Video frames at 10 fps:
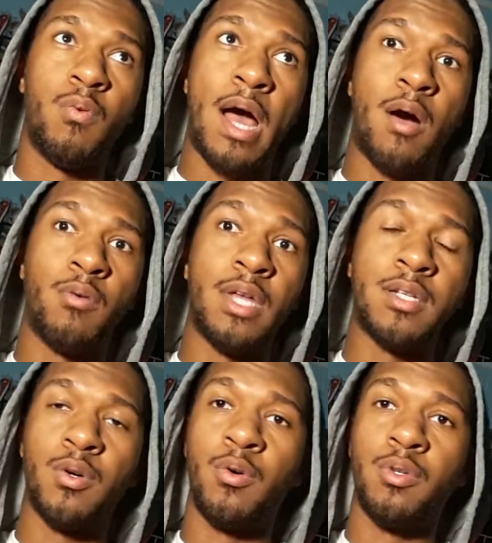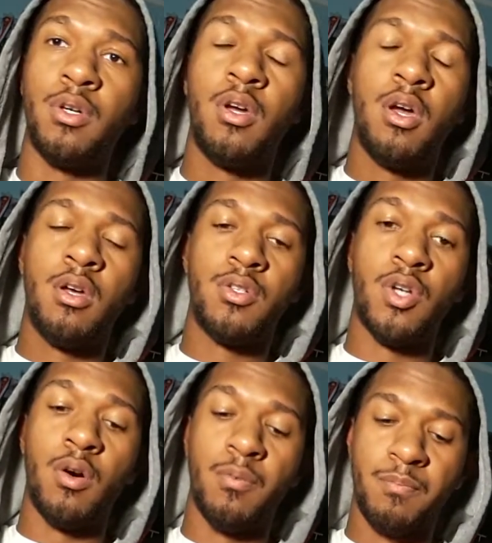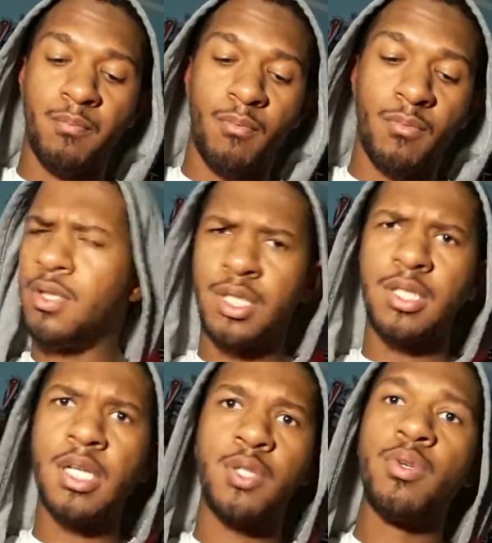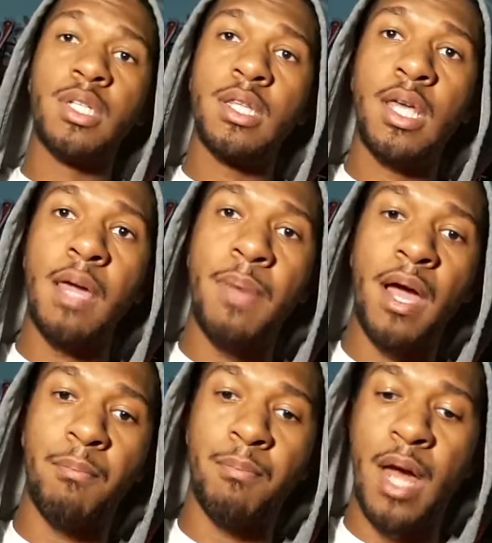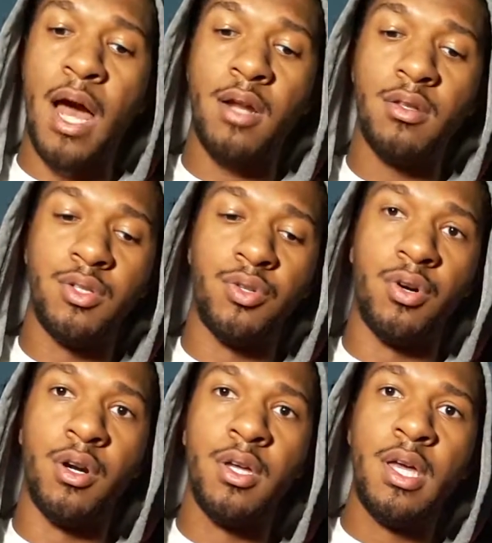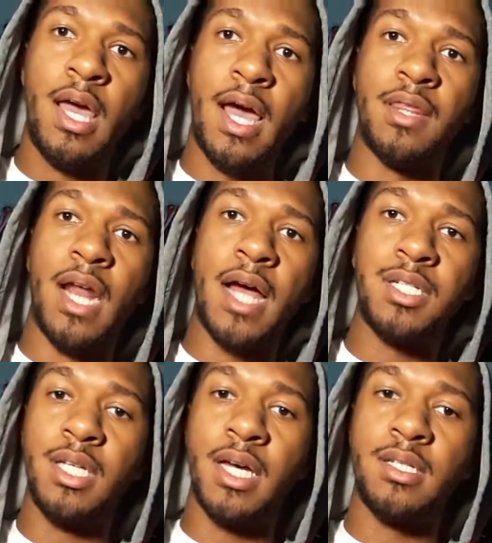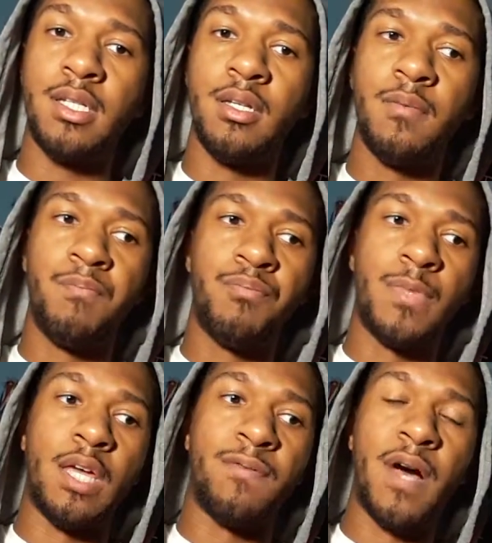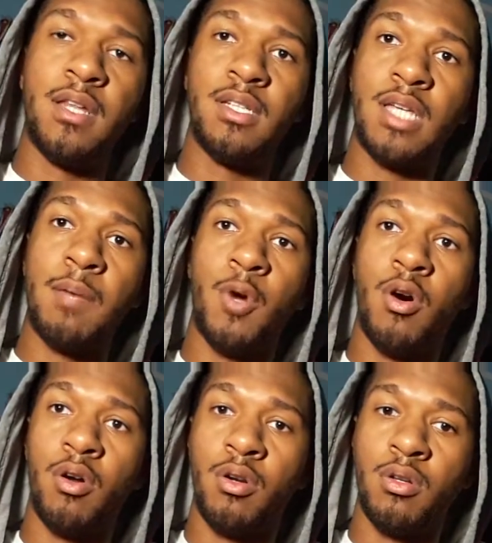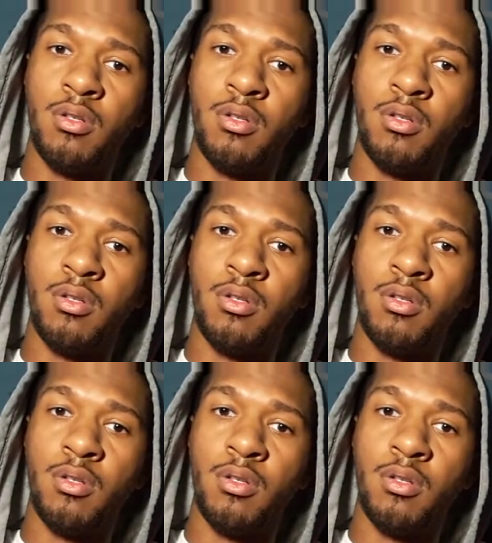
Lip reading: Wow, that's old. So, she says she wants to get the game pack out of the drawer. And then as she gets it, they find this game called